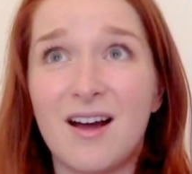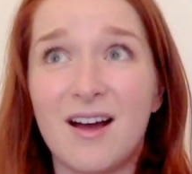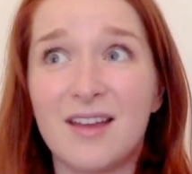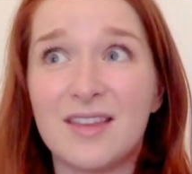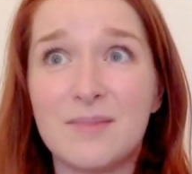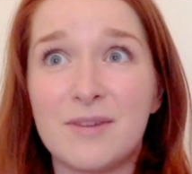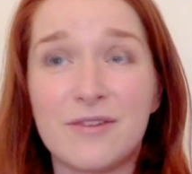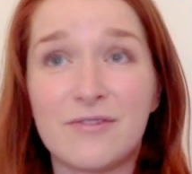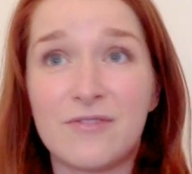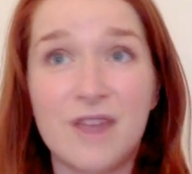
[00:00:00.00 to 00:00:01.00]
I think, my
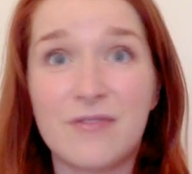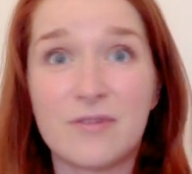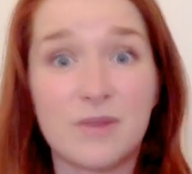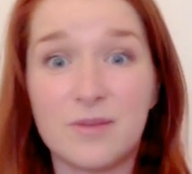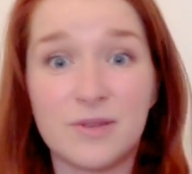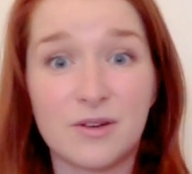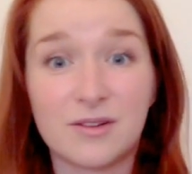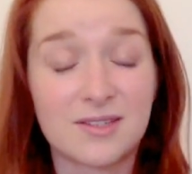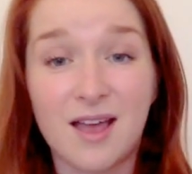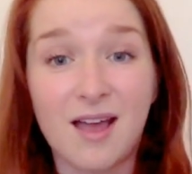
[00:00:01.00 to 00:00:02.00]
favourite moment on
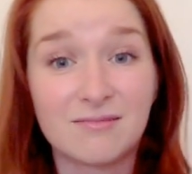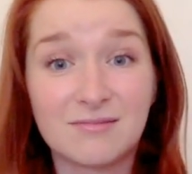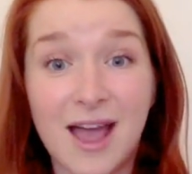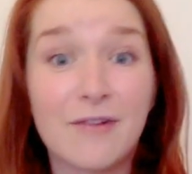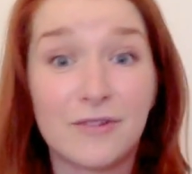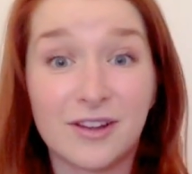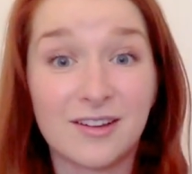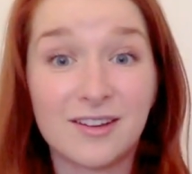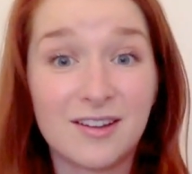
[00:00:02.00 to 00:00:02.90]
set ever.